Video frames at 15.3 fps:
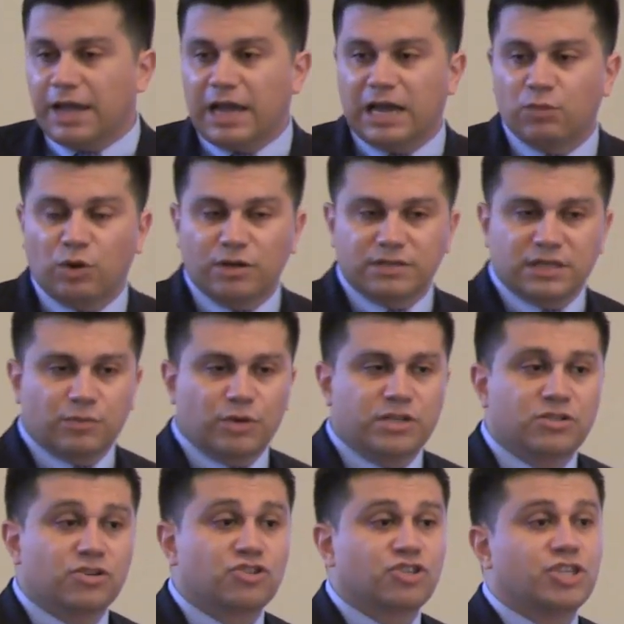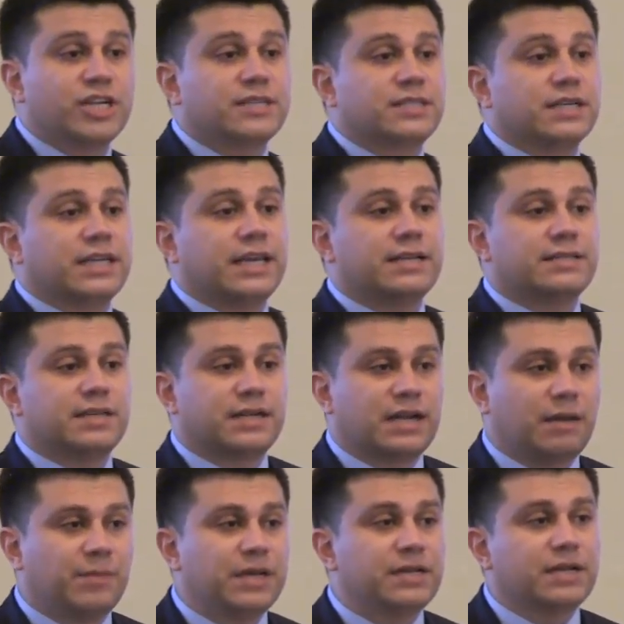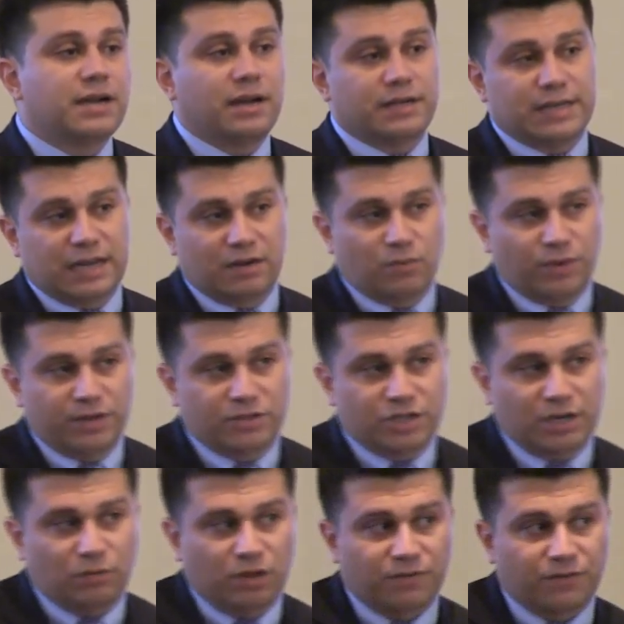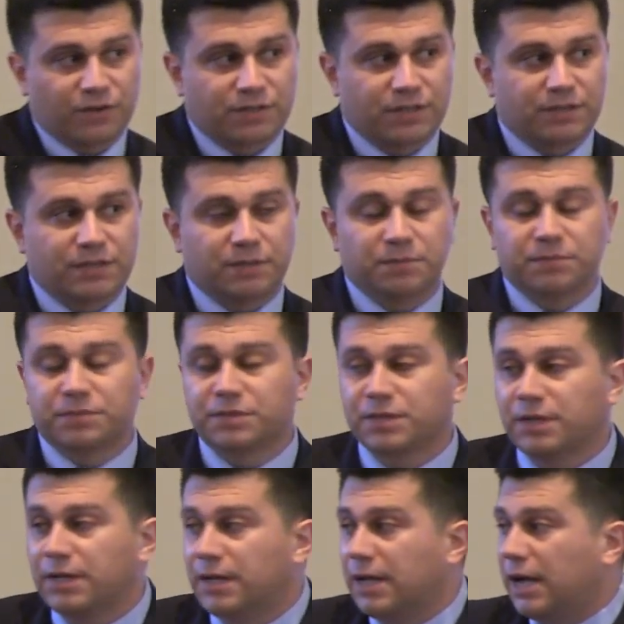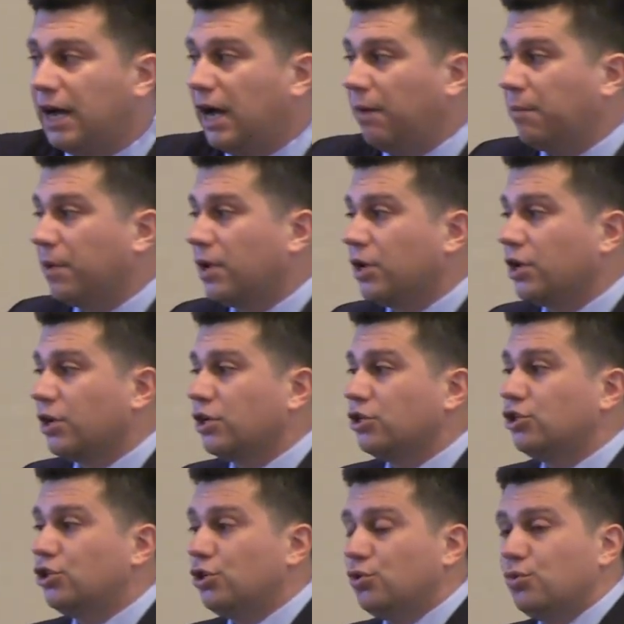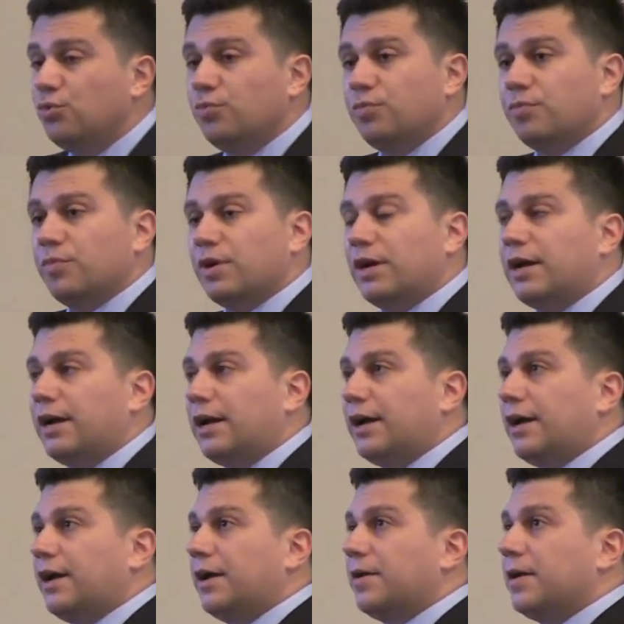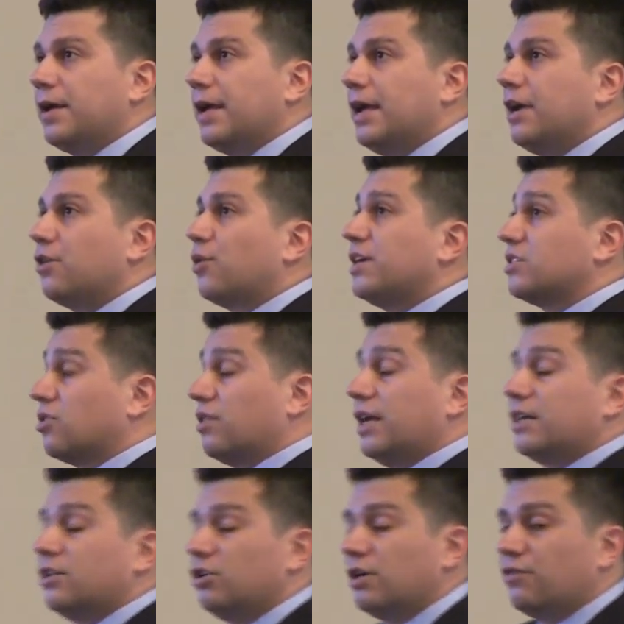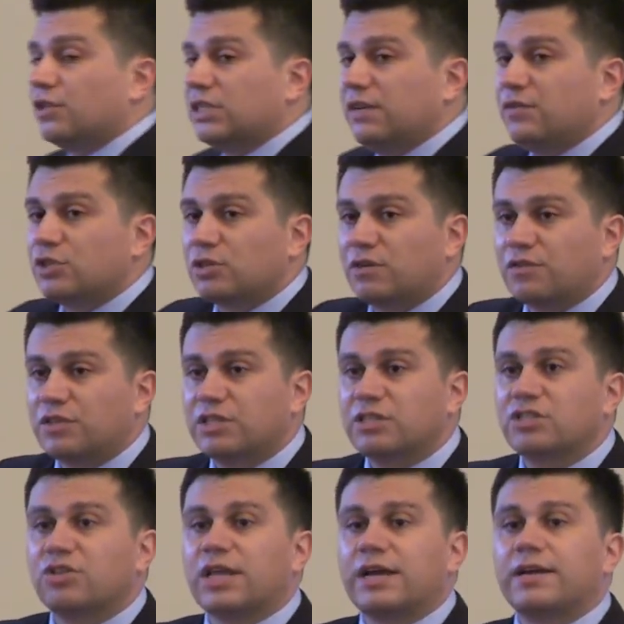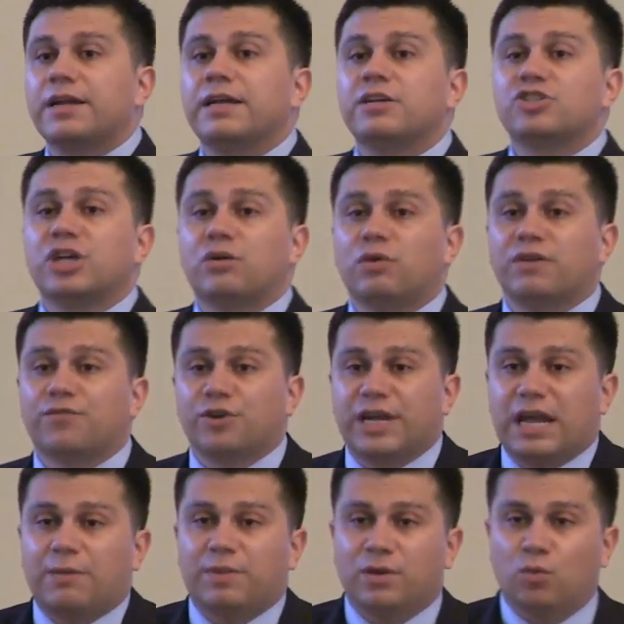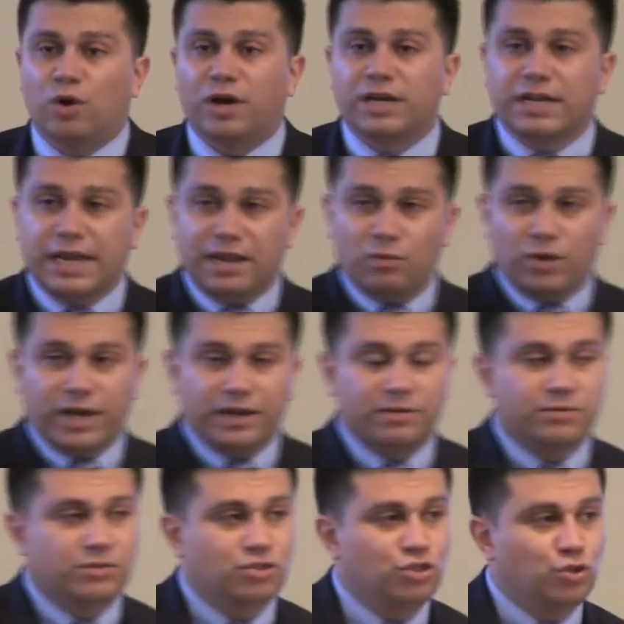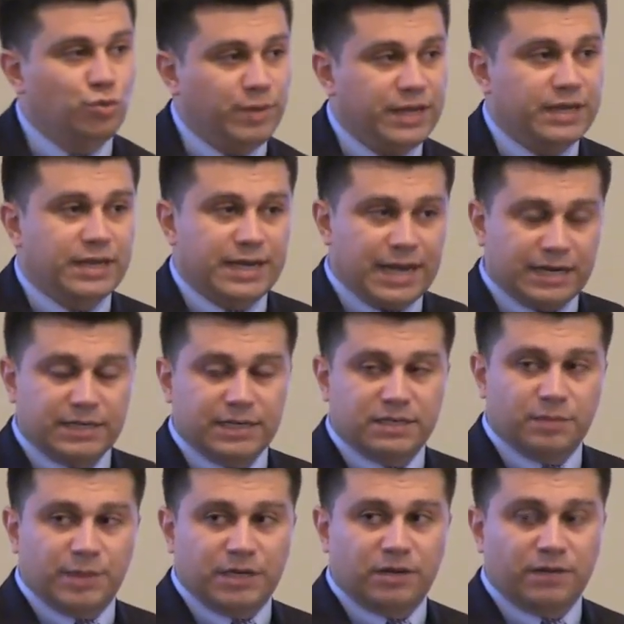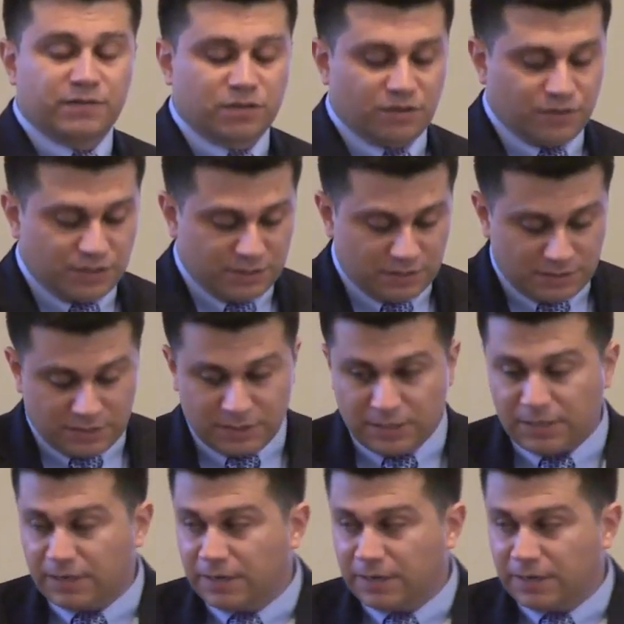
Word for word: And while some research suggests that kids that come into contact with child welfare systems um, do uh, increase their likelihood of receiving services, so that child welfare can be one gateway to being connected to mental health services,